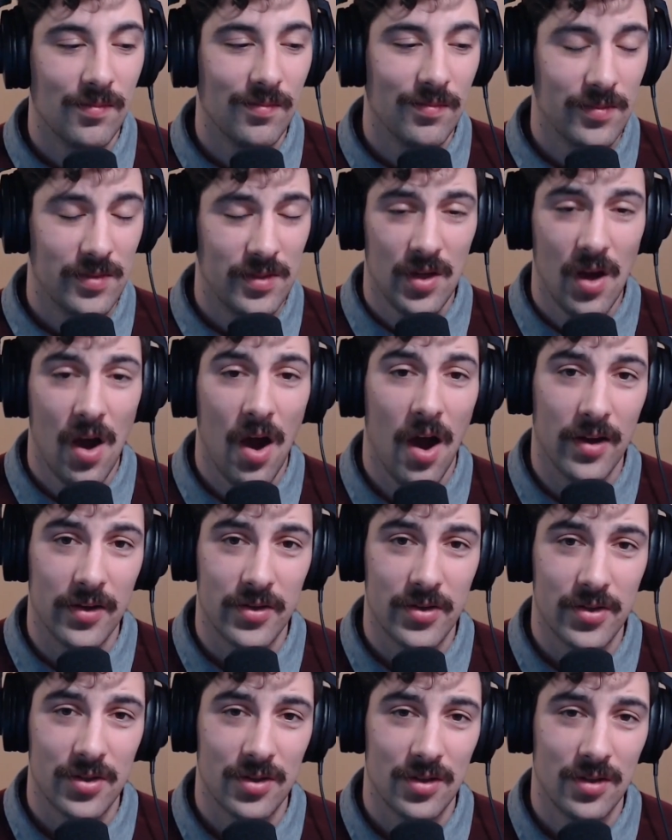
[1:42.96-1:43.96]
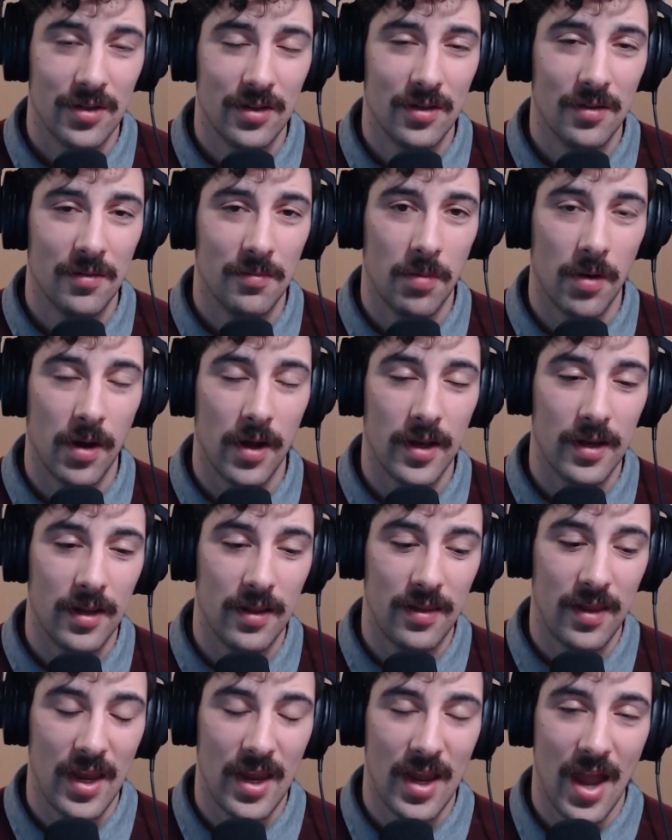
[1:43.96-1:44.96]
touch, but
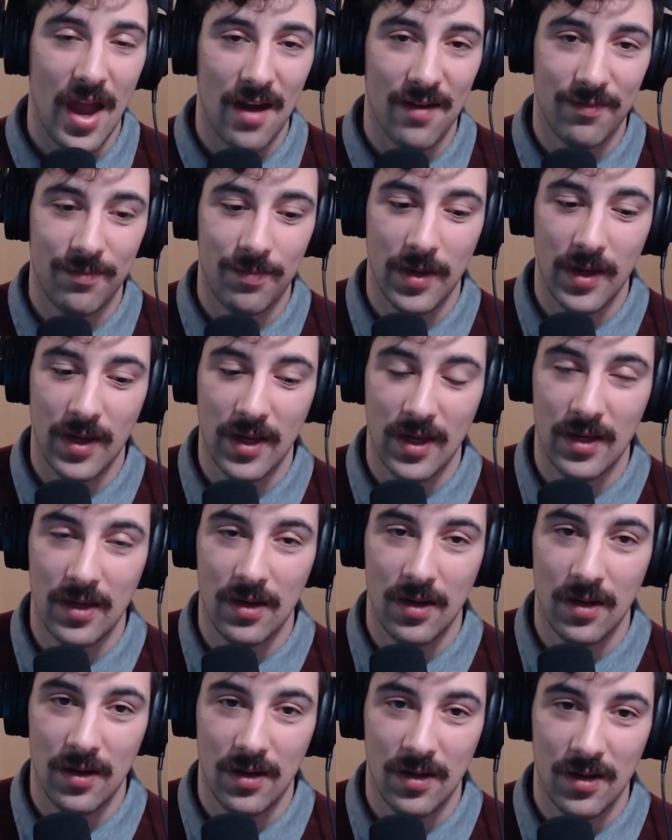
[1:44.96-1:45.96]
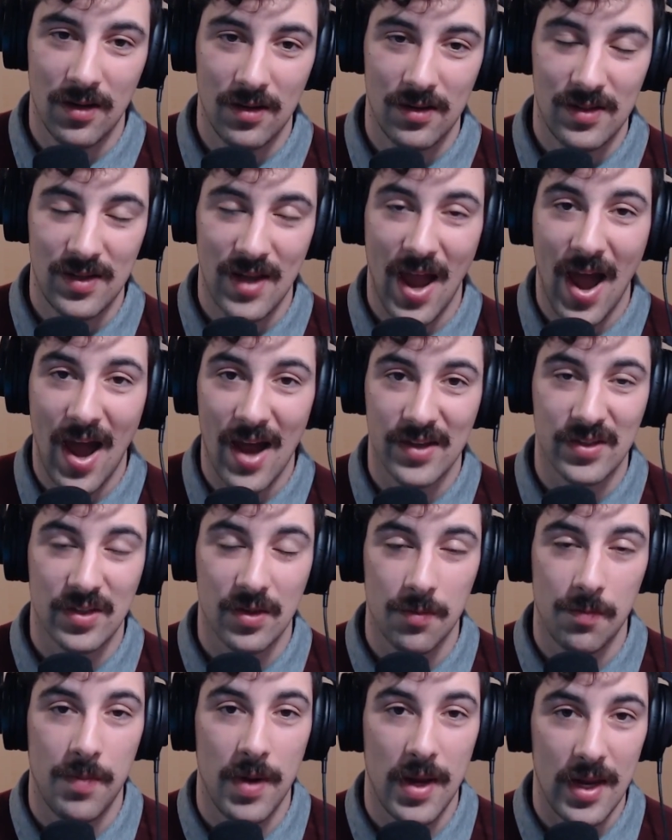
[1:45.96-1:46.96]
they have been task
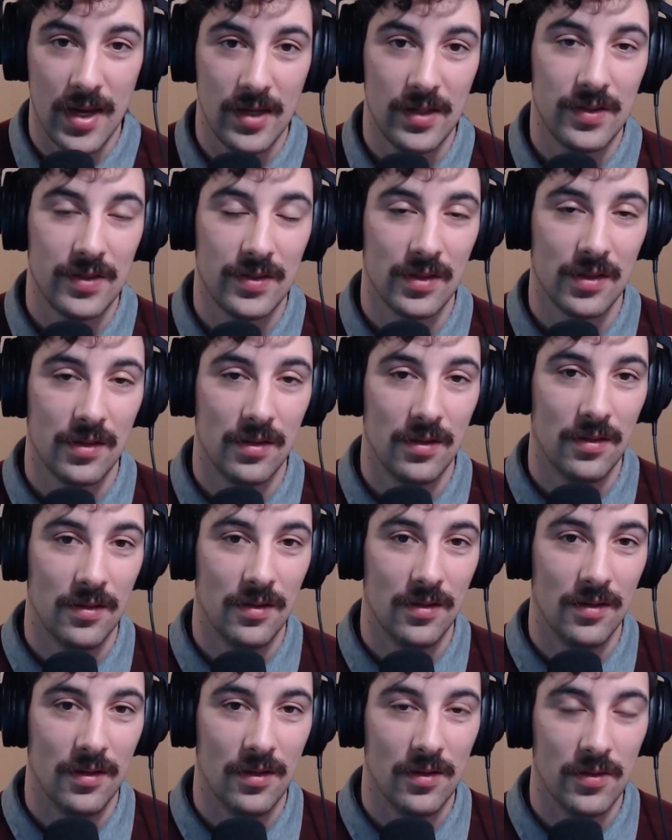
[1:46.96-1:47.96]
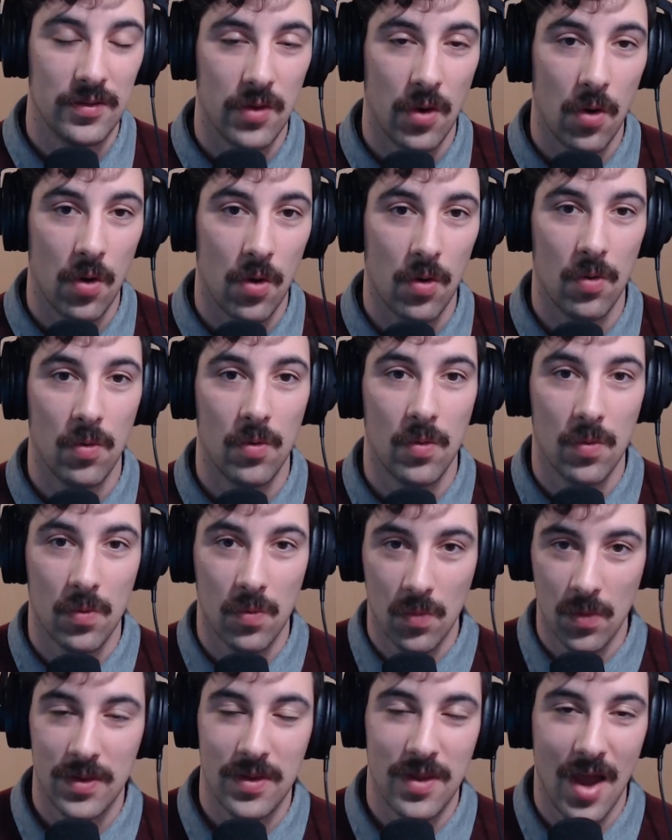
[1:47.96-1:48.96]
based. So
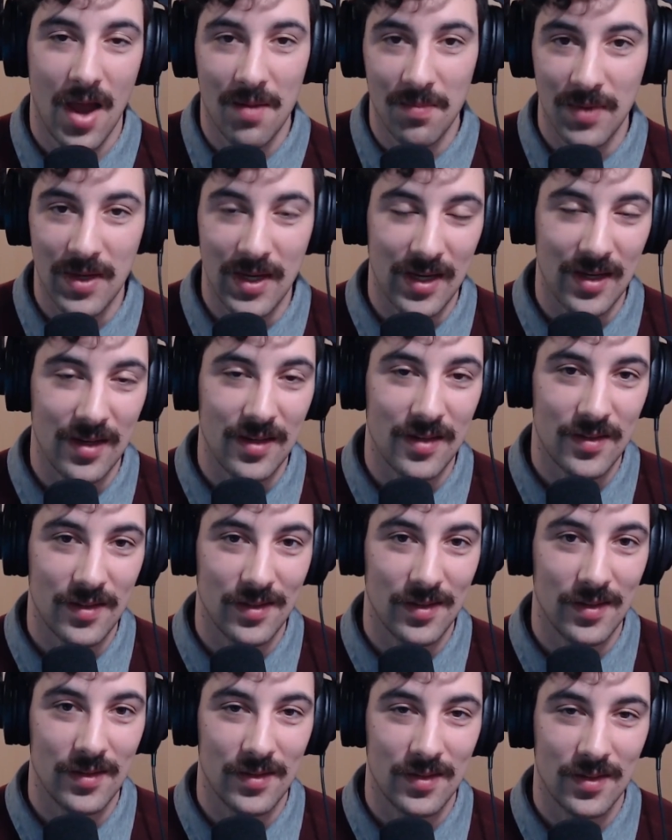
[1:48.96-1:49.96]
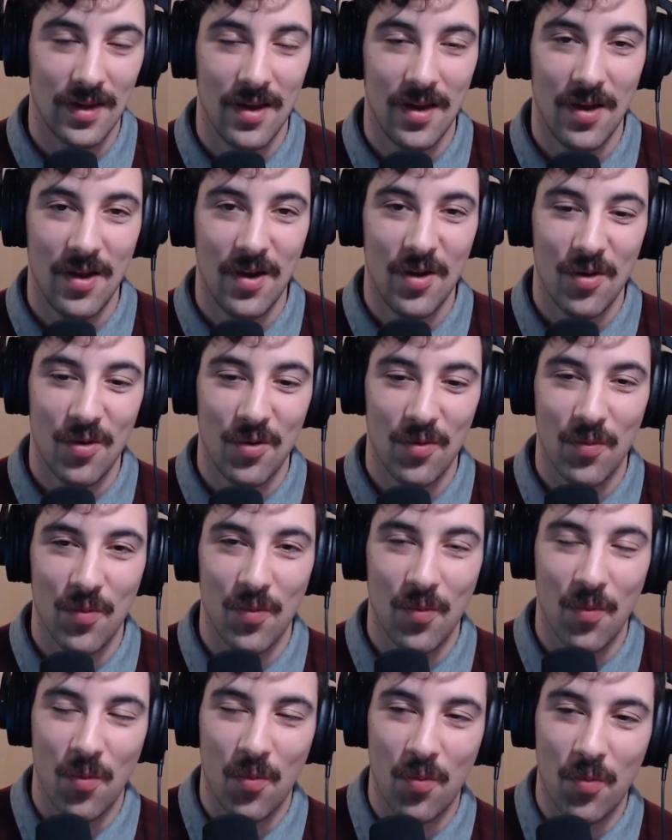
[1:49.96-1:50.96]
what that means is
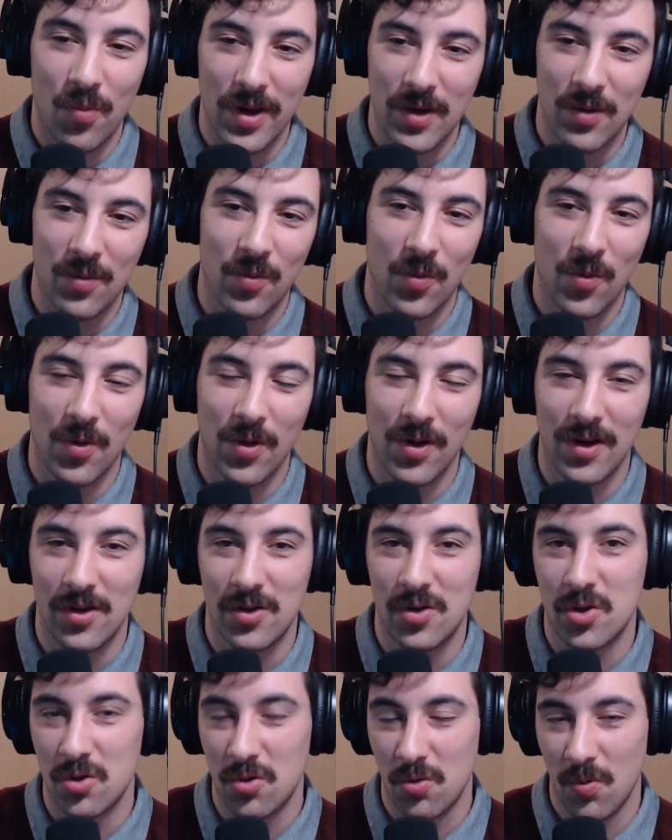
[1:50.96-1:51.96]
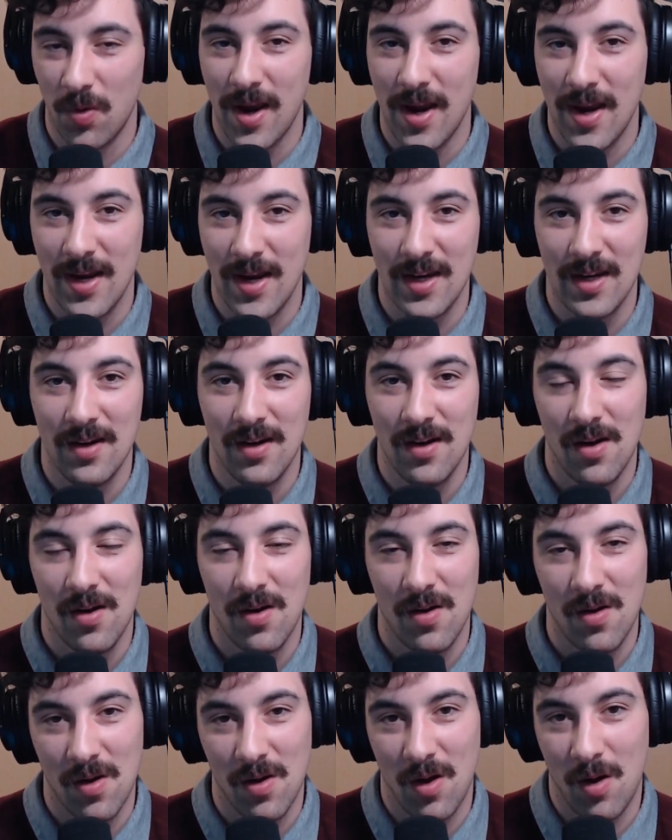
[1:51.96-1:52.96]
we would train
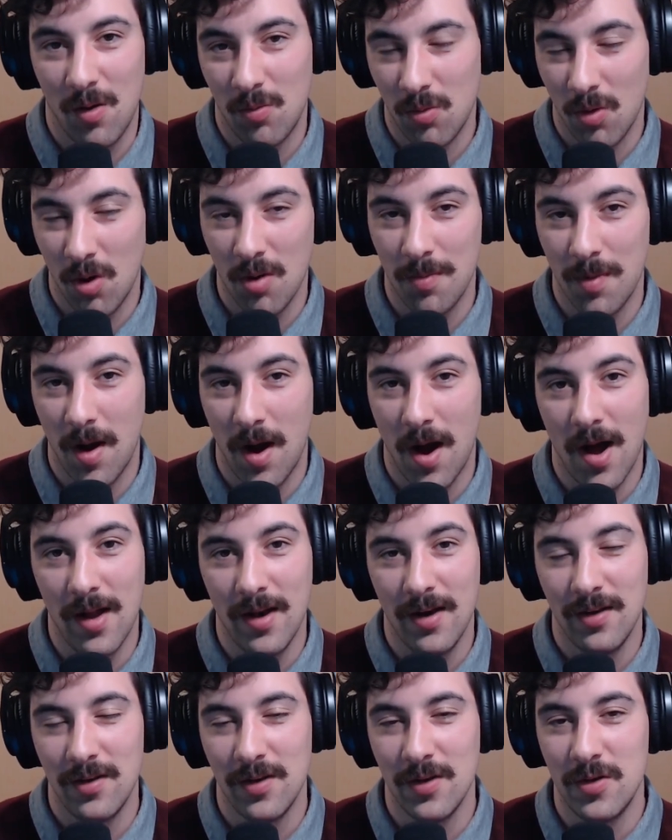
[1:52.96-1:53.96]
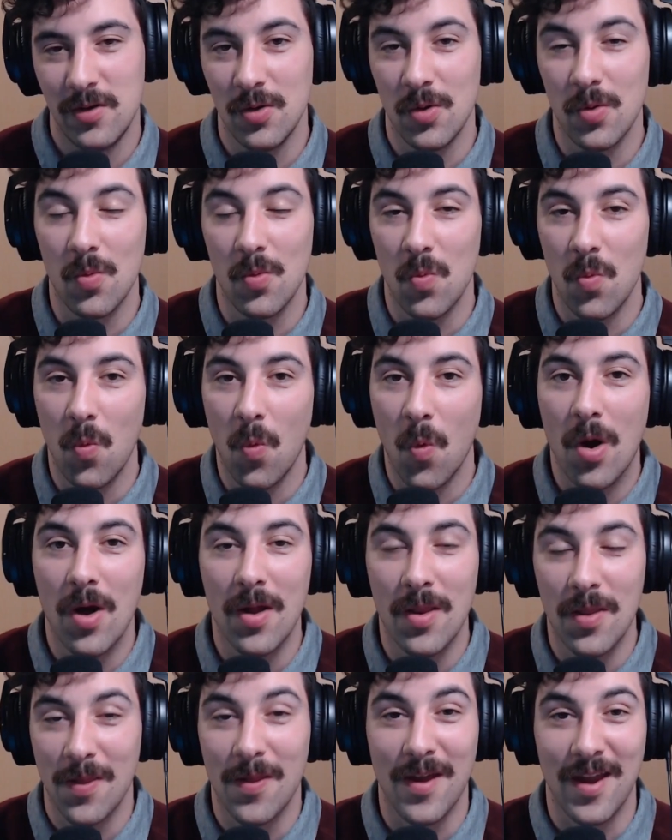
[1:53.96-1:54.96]
a robot to do
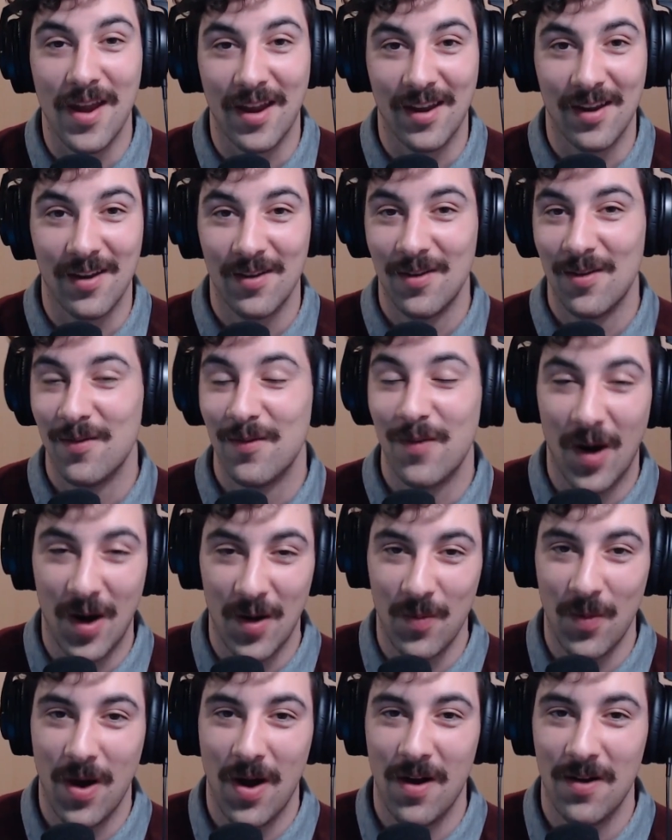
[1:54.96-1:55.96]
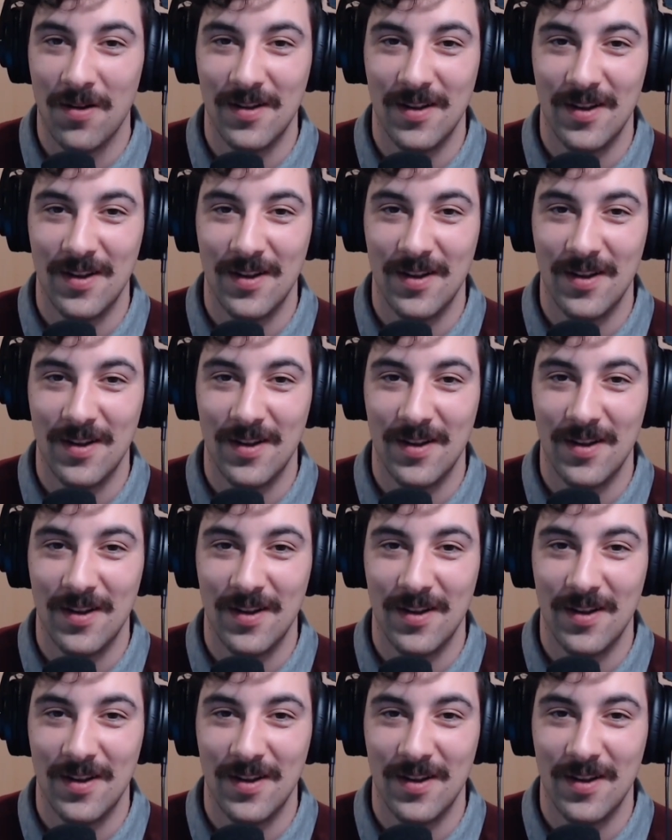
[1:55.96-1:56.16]
one thing very well.